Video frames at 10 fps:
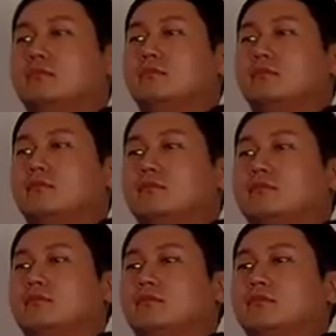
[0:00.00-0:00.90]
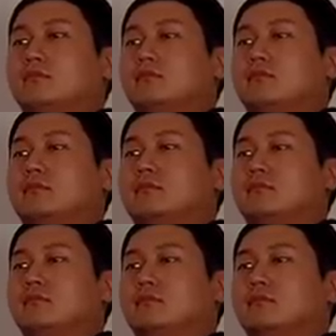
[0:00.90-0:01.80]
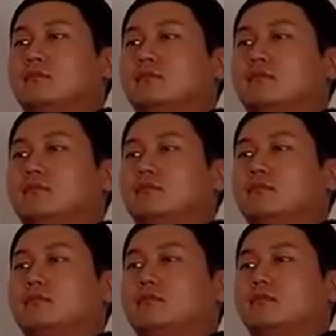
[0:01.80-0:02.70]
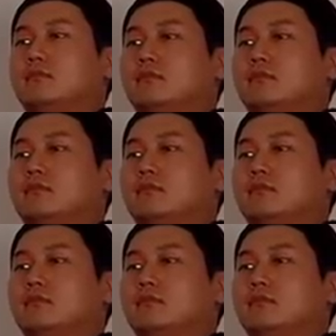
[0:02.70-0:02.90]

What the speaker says: No one is speaking in this clip.